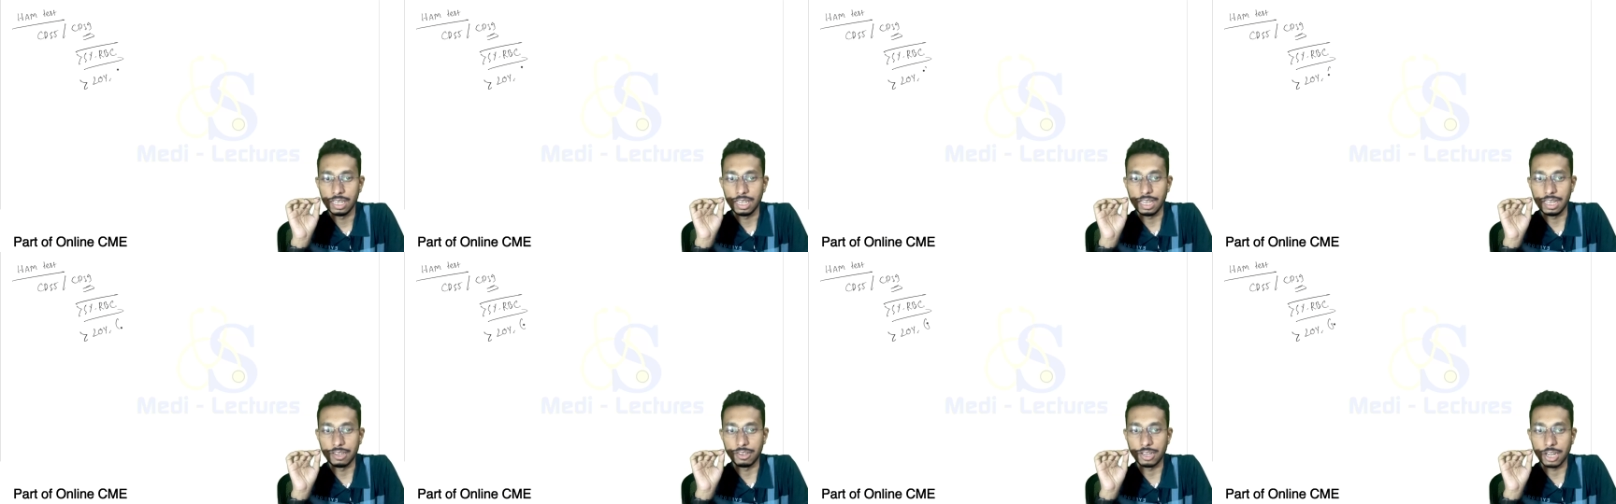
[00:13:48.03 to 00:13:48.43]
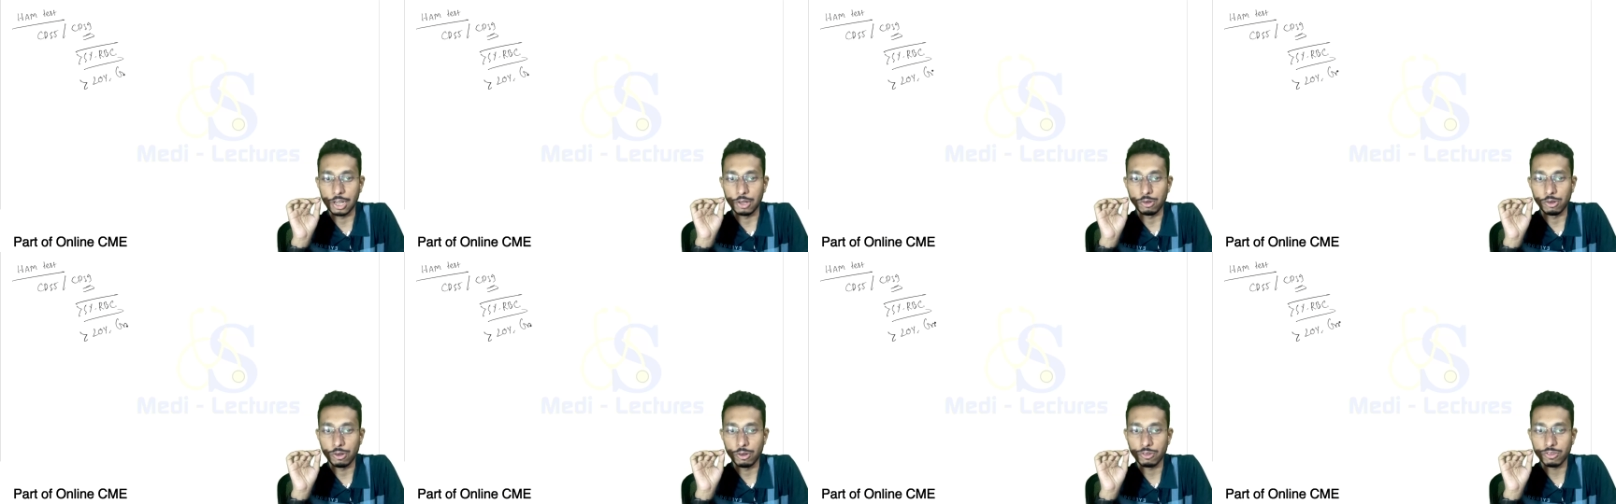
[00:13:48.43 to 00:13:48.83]
in
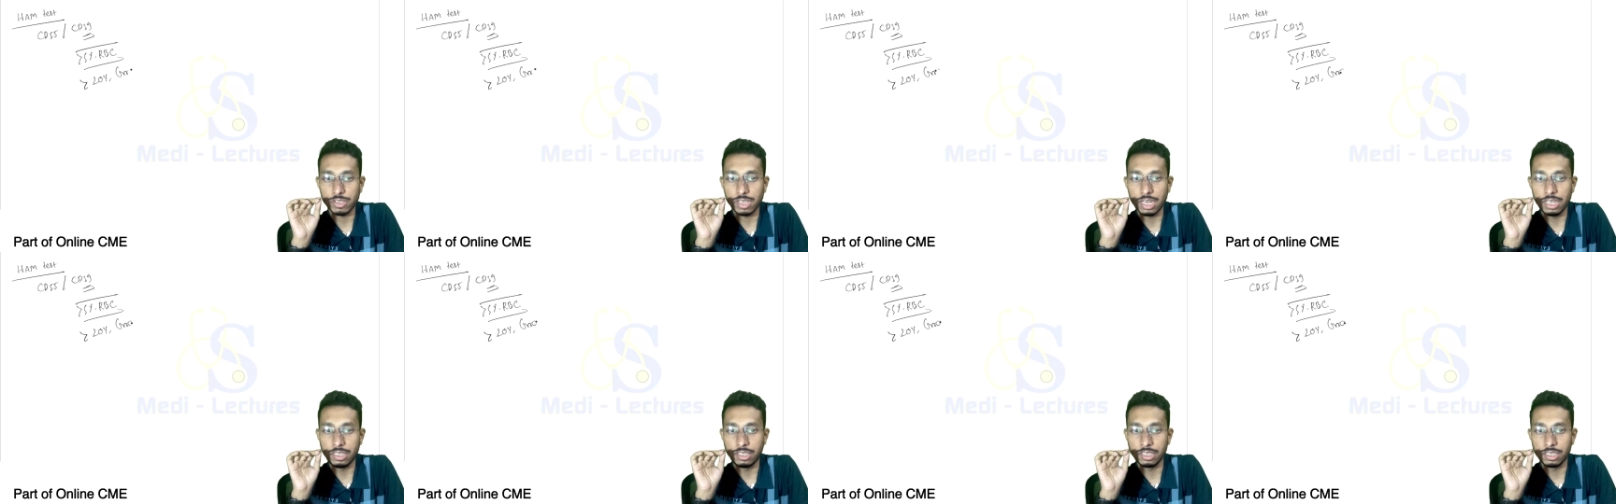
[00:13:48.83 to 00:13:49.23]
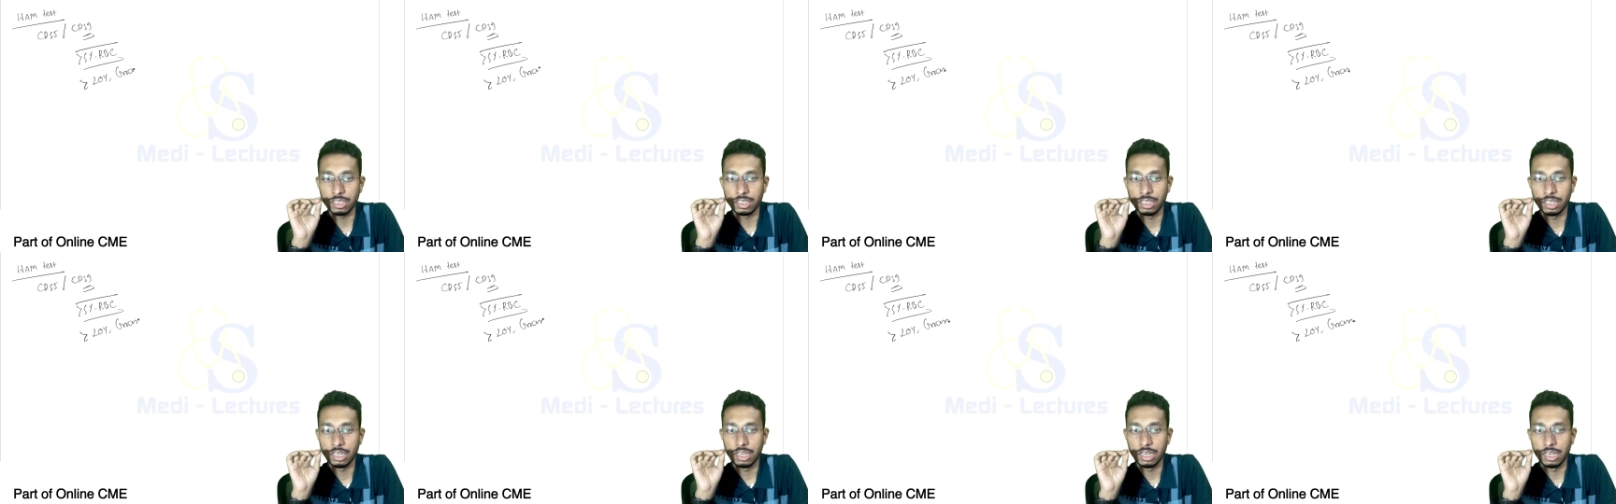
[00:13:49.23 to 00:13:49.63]
granulocyte
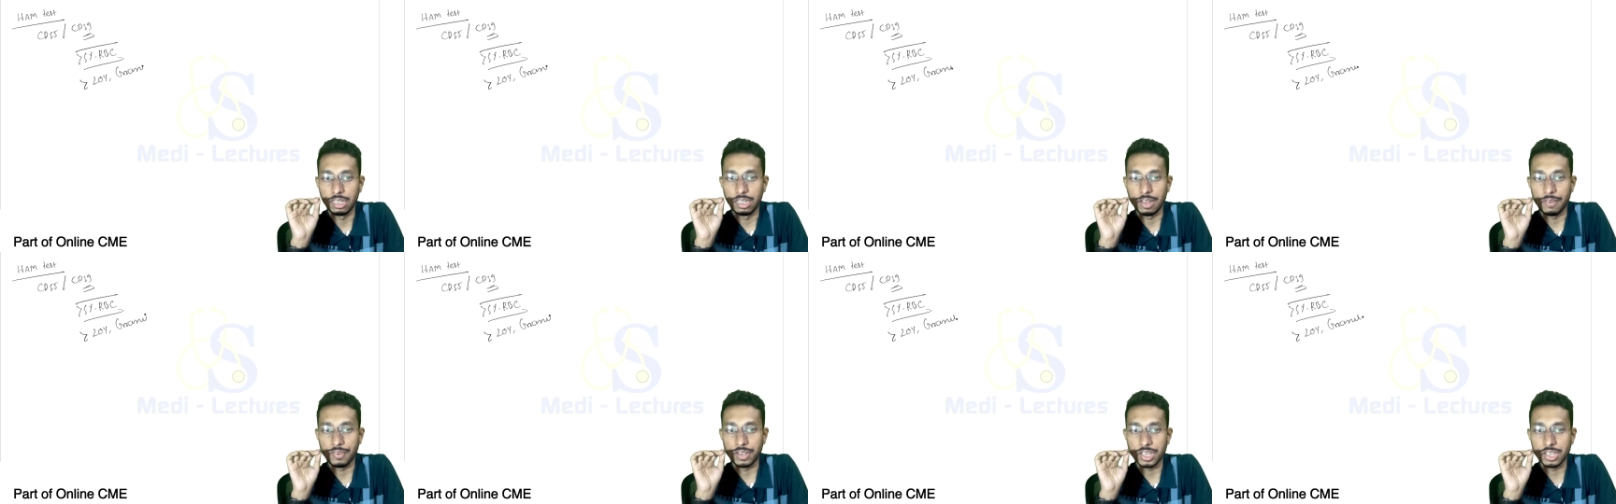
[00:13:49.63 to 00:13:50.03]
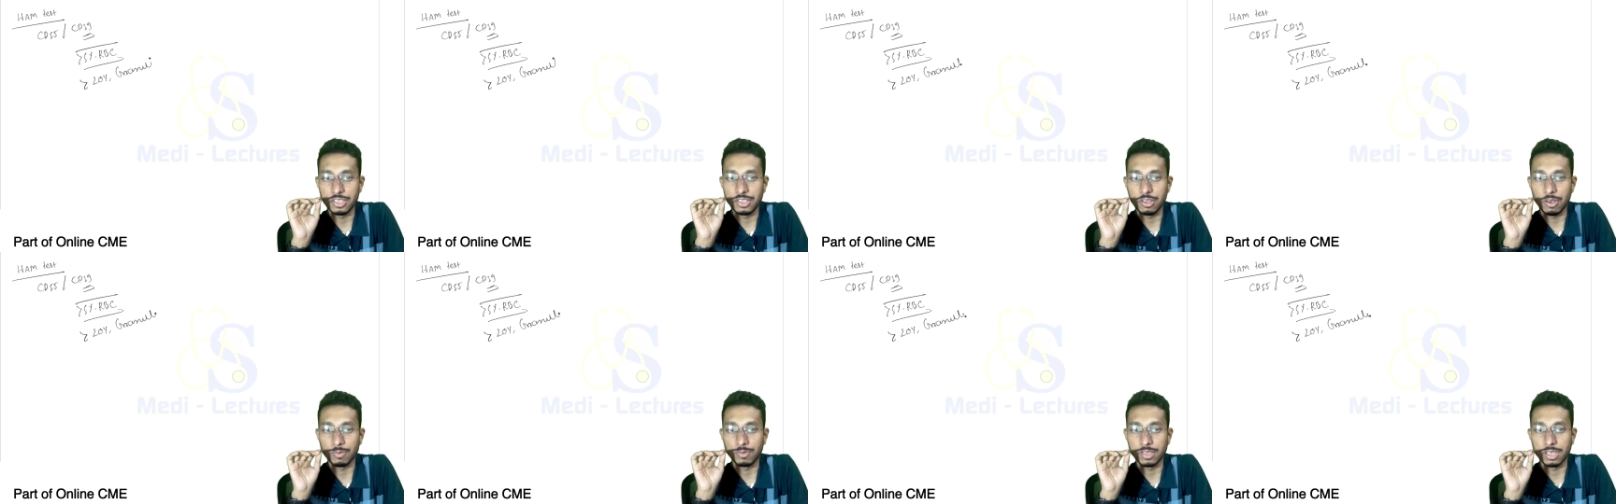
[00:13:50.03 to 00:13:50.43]

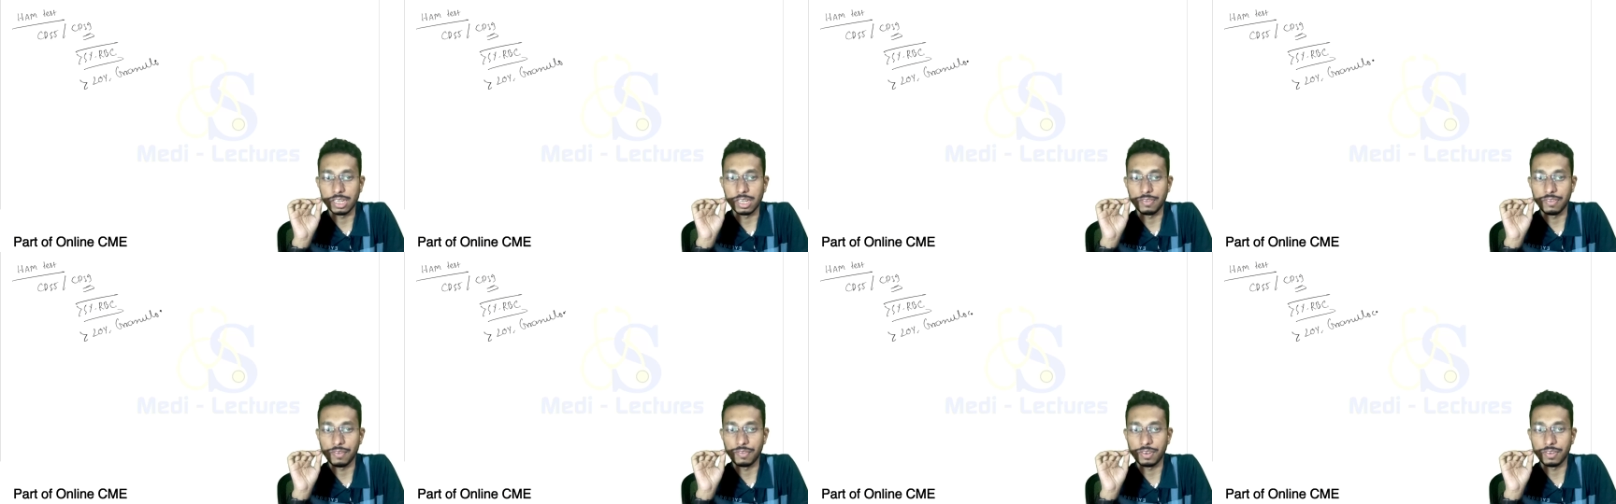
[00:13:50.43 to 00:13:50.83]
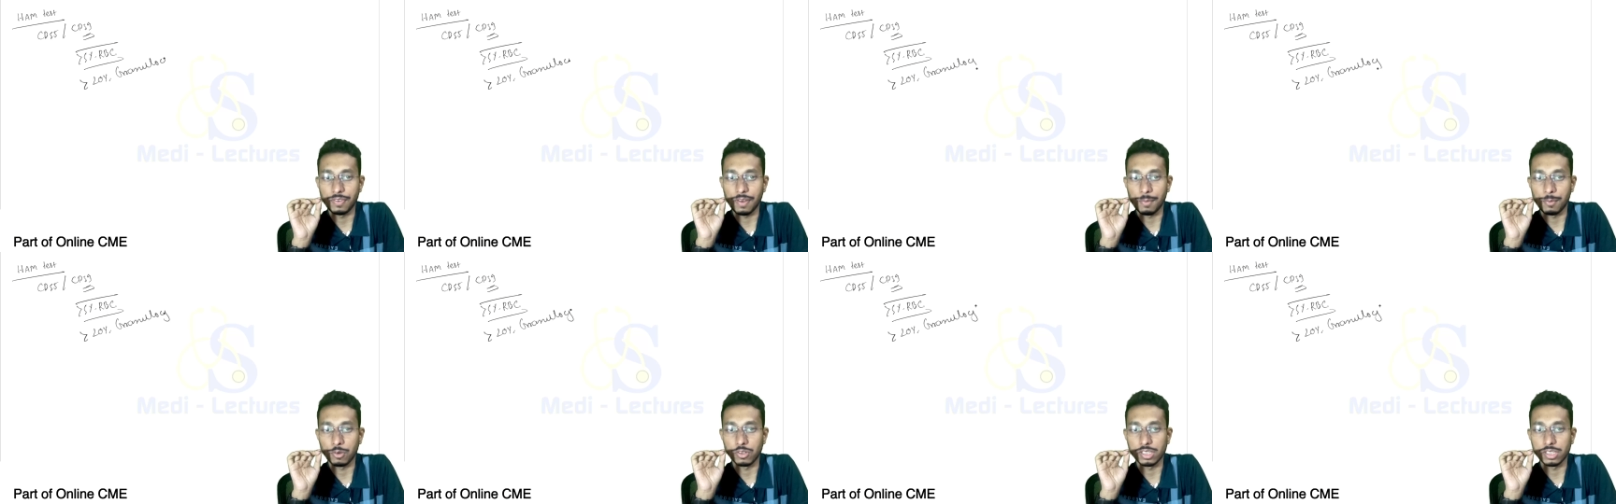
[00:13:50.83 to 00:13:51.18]
deficiency of CD55